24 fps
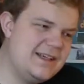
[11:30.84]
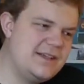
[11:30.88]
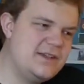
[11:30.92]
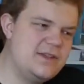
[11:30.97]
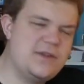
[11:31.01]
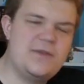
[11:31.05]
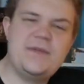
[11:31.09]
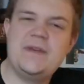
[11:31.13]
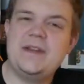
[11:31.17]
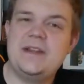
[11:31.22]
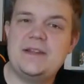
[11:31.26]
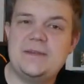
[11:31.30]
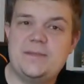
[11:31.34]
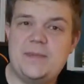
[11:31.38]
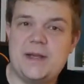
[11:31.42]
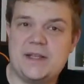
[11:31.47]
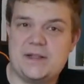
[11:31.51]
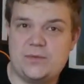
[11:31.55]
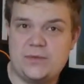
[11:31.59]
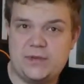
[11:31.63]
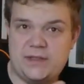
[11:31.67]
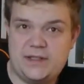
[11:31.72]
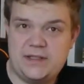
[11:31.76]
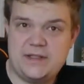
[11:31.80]
So I think it's the
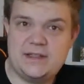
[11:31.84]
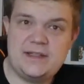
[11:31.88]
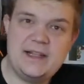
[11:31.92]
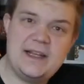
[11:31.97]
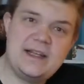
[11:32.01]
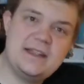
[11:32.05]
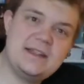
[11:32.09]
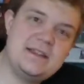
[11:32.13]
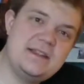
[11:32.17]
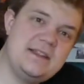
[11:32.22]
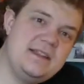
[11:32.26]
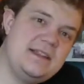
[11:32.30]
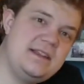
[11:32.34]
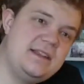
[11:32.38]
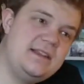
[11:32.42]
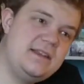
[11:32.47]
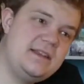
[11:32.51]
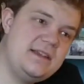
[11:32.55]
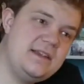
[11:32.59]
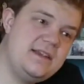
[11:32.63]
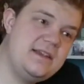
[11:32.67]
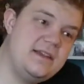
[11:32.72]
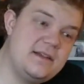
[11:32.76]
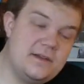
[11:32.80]
best one.
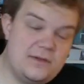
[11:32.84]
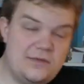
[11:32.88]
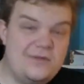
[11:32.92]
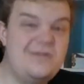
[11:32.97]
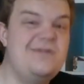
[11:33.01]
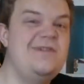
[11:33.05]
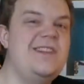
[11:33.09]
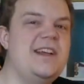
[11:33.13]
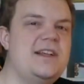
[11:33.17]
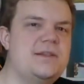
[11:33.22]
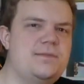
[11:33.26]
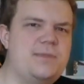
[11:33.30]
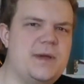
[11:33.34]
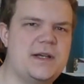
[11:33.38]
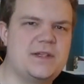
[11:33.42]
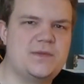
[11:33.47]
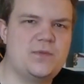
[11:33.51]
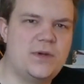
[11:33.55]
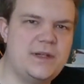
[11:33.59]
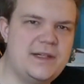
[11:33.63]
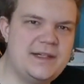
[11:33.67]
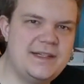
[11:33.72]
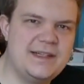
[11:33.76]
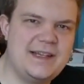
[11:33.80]
The next best
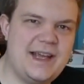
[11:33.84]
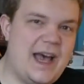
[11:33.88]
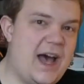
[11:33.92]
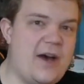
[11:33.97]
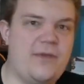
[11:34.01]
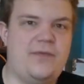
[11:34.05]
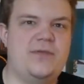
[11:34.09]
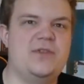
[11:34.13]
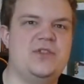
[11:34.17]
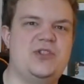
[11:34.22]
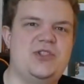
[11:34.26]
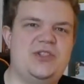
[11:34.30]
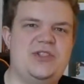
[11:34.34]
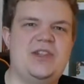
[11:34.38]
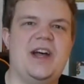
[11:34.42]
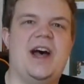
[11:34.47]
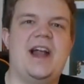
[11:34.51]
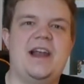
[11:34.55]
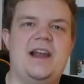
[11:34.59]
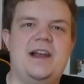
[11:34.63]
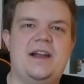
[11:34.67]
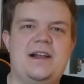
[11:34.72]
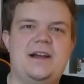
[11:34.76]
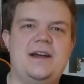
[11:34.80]
one,
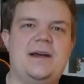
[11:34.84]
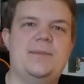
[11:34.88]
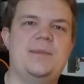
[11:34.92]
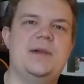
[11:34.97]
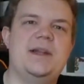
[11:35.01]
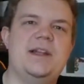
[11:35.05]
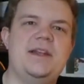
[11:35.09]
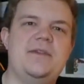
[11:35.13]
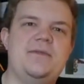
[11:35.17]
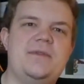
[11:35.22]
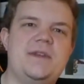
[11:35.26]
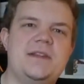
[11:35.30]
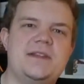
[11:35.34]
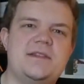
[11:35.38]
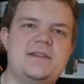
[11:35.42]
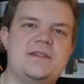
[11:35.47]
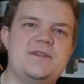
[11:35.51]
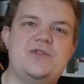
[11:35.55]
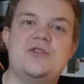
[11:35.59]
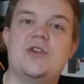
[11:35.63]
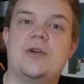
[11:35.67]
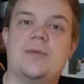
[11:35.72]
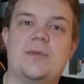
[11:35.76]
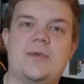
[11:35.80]
Affenstall, I believe is the
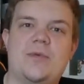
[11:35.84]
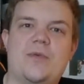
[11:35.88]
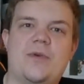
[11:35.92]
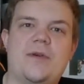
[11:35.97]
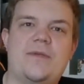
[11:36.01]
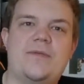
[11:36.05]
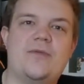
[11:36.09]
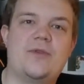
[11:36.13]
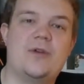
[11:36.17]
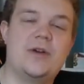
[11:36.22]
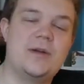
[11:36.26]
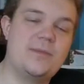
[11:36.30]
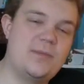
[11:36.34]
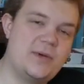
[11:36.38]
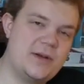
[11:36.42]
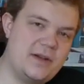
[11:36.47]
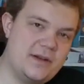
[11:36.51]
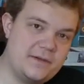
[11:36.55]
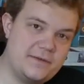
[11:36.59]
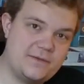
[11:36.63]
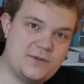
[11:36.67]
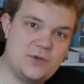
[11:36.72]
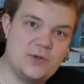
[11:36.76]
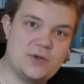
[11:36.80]
German word for it, but
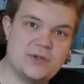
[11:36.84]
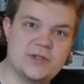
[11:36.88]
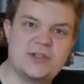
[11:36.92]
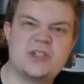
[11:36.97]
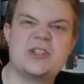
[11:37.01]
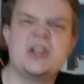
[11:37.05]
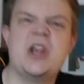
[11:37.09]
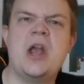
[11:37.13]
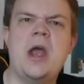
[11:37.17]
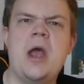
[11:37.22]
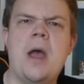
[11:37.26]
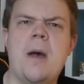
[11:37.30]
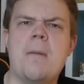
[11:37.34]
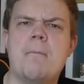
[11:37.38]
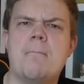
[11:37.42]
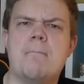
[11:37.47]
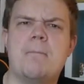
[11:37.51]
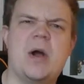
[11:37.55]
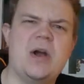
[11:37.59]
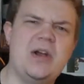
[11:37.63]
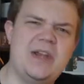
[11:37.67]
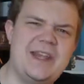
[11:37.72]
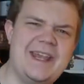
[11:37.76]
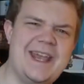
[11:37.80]
of course,
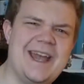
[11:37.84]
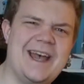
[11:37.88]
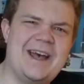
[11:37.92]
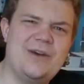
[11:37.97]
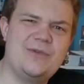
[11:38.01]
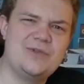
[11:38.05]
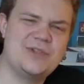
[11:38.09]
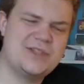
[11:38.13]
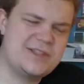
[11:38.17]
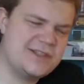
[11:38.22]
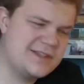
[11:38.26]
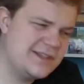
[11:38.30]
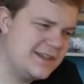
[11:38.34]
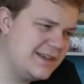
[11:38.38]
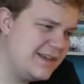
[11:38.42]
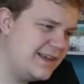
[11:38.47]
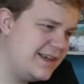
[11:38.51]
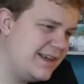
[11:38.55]
monkey house.